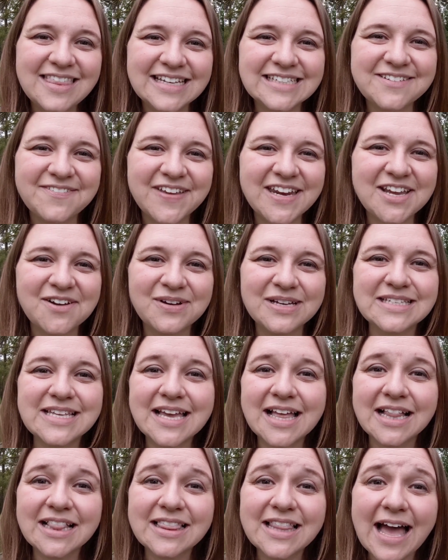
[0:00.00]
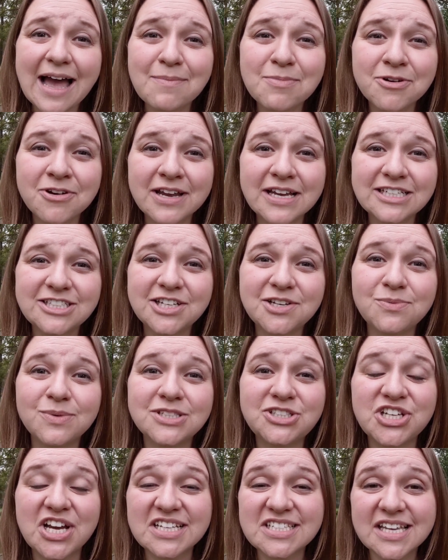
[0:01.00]
This video is a collaboration
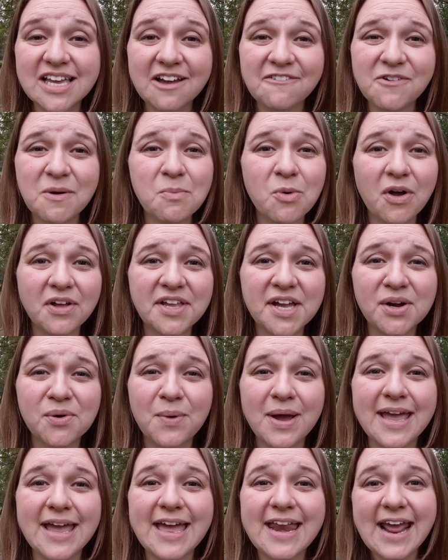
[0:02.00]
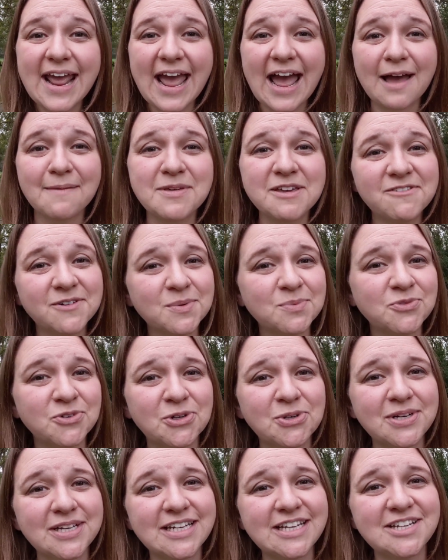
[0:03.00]
with Jessica from Way and Abby from
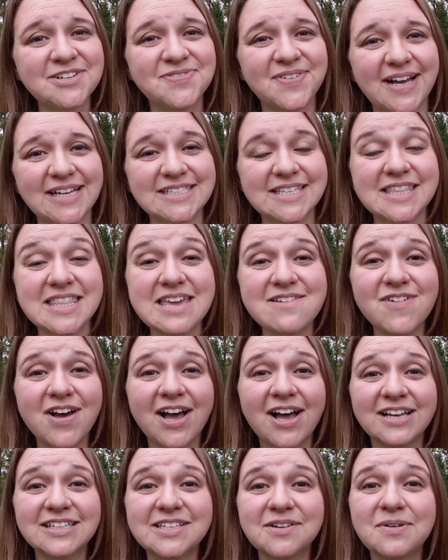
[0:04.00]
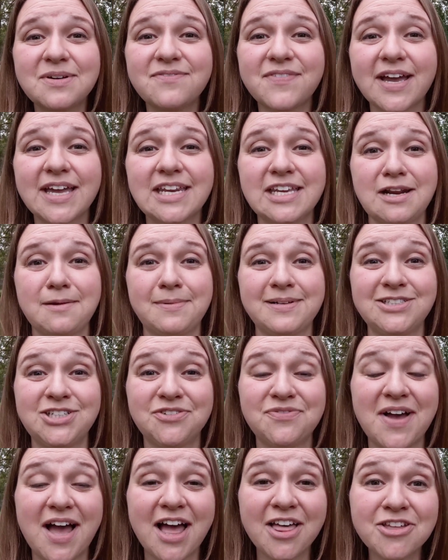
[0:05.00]
Rooted in Rest. They've also invited a bunch
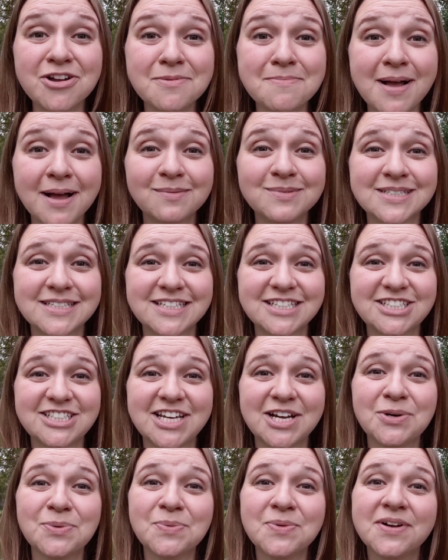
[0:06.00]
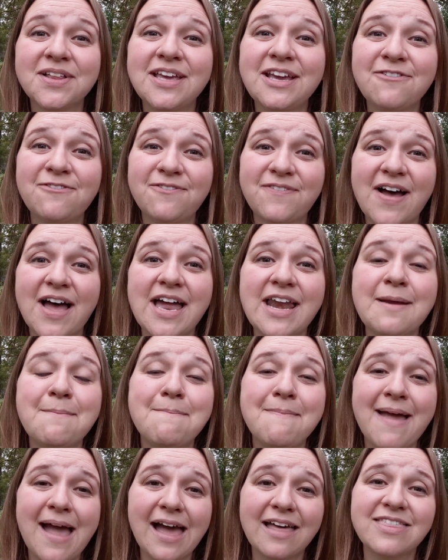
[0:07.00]
of other moms to share really
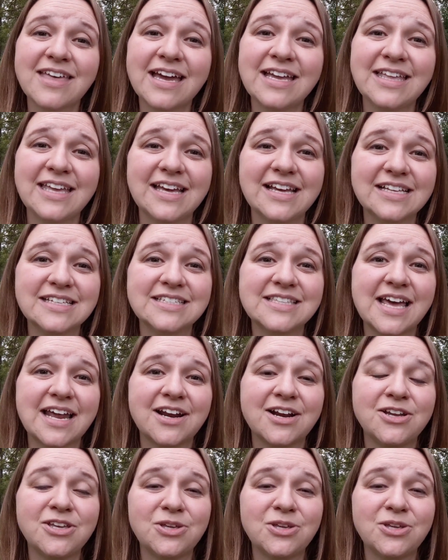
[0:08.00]
fun math ideas that are